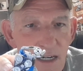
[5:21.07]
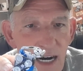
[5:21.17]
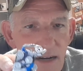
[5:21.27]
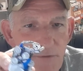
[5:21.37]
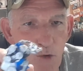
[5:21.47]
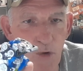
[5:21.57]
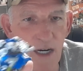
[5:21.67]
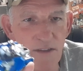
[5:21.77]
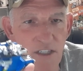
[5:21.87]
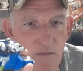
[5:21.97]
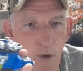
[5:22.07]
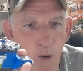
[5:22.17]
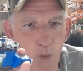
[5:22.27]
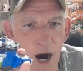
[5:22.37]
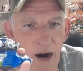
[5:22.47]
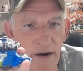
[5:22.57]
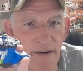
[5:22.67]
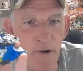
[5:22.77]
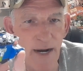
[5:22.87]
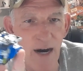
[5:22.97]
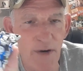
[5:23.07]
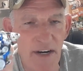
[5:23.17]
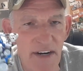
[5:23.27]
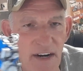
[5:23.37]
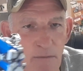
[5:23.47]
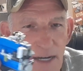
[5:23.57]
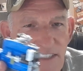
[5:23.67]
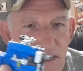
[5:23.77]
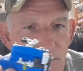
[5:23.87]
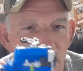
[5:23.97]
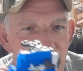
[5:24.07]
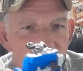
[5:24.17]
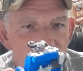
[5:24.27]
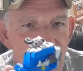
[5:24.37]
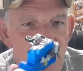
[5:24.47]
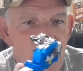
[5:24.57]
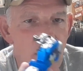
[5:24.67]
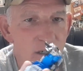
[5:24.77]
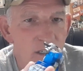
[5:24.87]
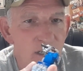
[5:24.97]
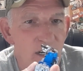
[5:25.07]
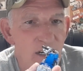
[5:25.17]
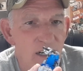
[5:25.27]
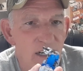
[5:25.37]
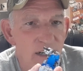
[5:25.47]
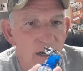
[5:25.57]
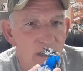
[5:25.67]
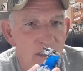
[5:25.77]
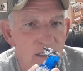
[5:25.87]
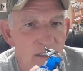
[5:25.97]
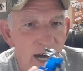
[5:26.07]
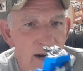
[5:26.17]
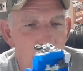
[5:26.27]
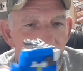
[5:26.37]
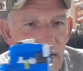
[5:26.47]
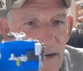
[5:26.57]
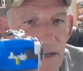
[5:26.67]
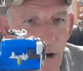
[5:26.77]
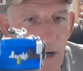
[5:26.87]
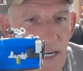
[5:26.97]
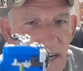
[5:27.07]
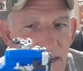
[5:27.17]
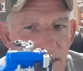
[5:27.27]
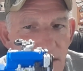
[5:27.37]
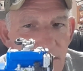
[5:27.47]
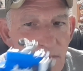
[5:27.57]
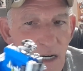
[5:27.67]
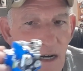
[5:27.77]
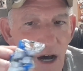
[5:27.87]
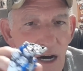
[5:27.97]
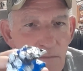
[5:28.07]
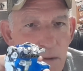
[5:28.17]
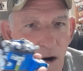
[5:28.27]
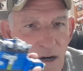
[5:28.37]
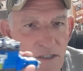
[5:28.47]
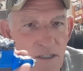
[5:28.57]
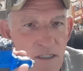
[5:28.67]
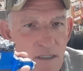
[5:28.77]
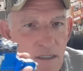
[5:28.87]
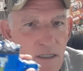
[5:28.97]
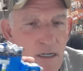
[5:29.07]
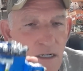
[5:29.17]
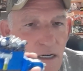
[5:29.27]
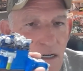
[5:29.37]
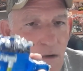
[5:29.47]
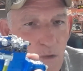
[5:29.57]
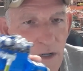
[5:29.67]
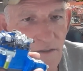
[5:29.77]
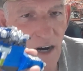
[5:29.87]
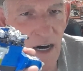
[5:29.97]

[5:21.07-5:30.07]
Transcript: I have to run some more wiring around it, and it just makes it easier. Not a bad little kit. A lot of parts. We've